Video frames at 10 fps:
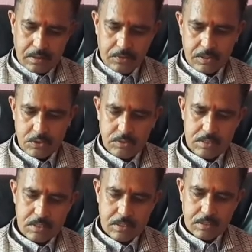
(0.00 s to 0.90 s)
Okay
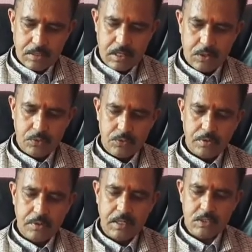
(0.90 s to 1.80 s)
students, now
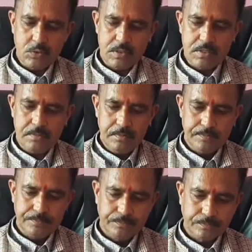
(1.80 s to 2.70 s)
next question.